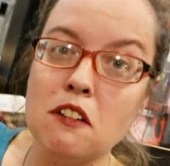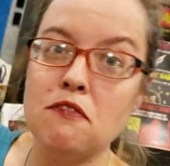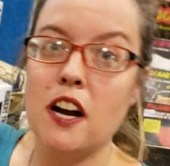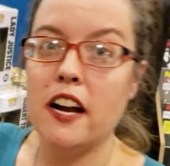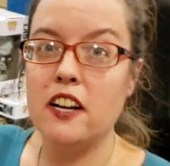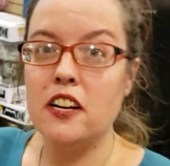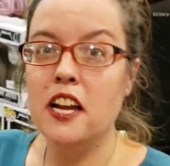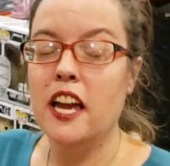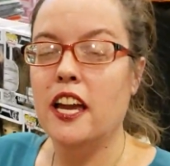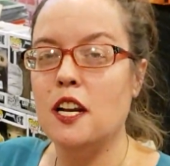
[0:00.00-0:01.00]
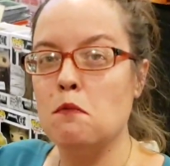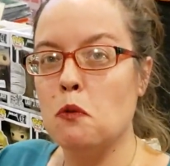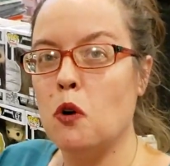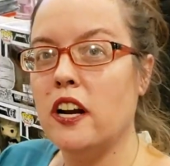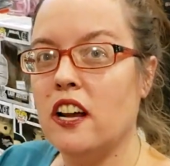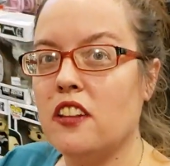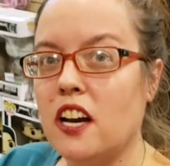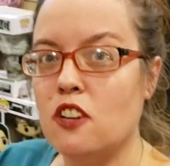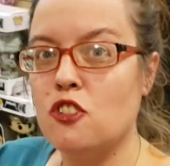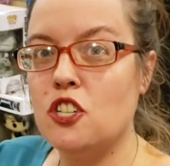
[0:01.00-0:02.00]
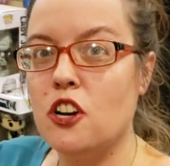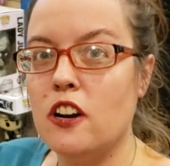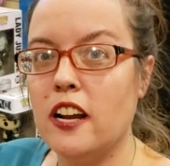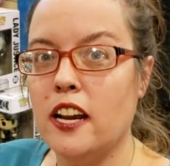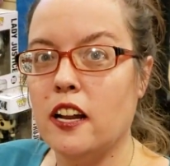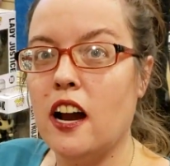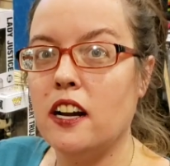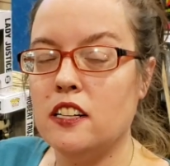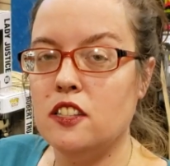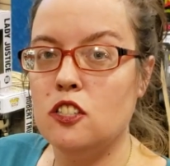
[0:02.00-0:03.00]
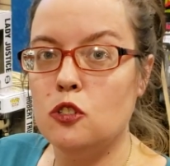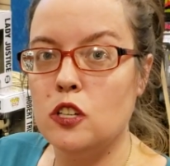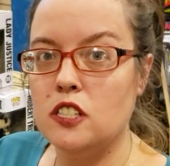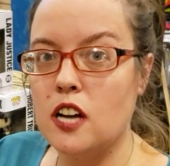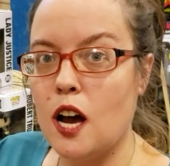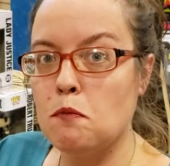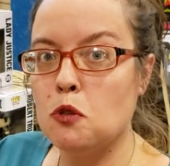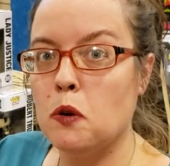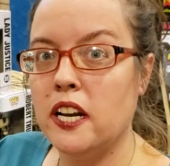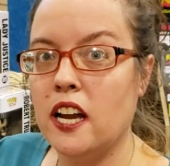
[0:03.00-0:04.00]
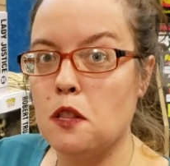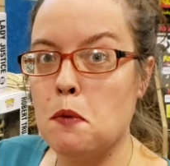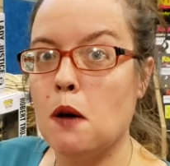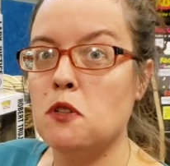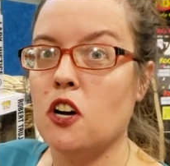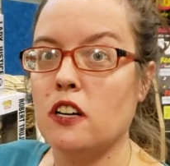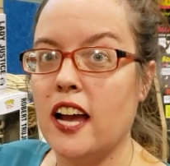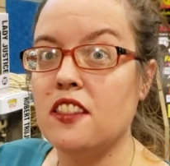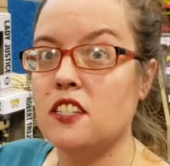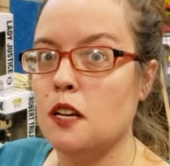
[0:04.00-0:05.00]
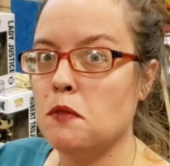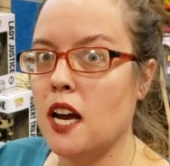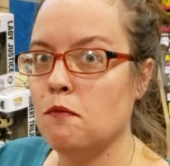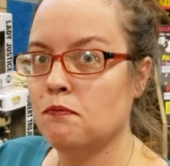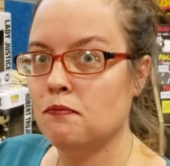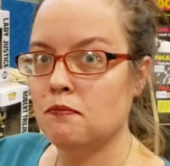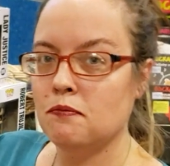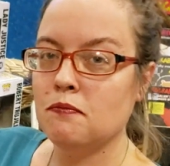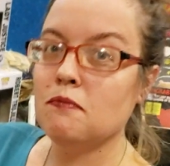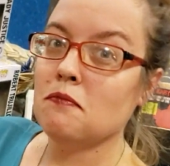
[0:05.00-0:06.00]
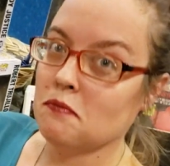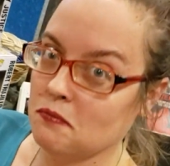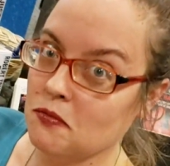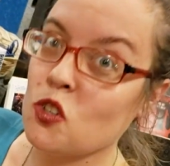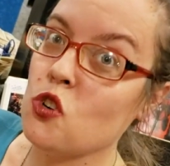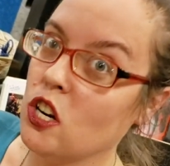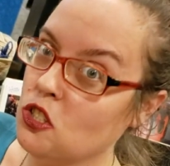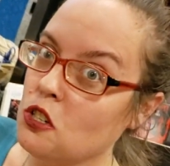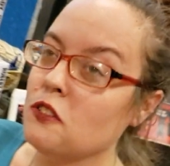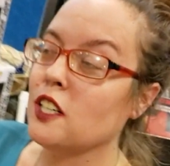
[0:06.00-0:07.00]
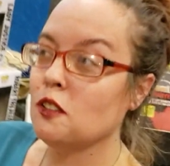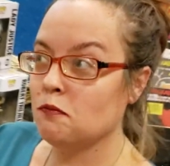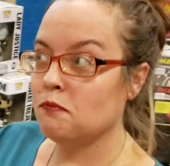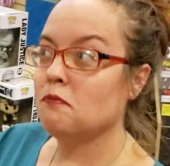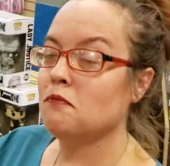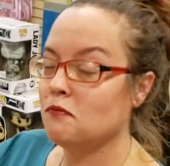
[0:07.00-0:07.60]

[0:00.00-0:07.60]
of Fire hit number one on the country chart, and it got into the top 20 on the pop chart at the same time. It's awesome. Good fun fact.